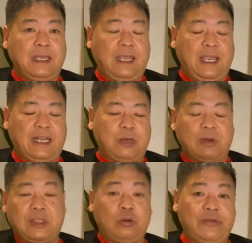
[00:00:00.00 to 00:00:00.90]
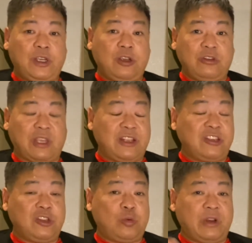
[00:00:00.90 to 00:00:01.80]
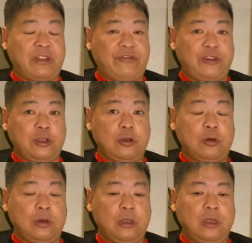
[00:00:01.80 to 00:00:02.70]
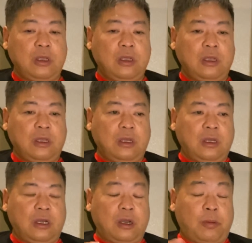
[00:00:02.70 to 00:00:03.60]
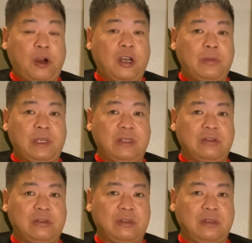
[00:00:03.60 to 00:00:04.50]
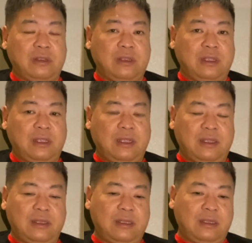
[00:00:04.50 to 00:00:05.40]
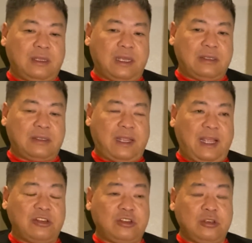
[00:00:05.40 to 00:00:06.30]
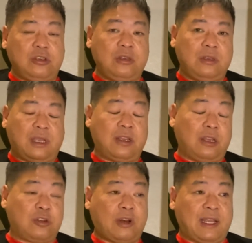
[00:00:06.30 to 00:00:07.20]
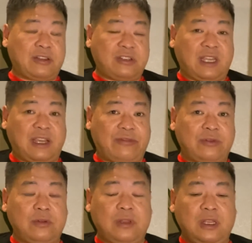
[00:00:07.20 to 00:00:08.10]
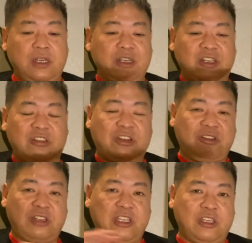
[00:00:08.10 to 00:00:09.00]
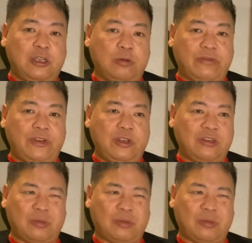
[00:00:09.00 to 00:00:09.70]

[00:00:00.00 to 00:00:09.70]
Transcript: And I read the reviews, and this is one of the few apartments that has a crack staff, consistently good reviews.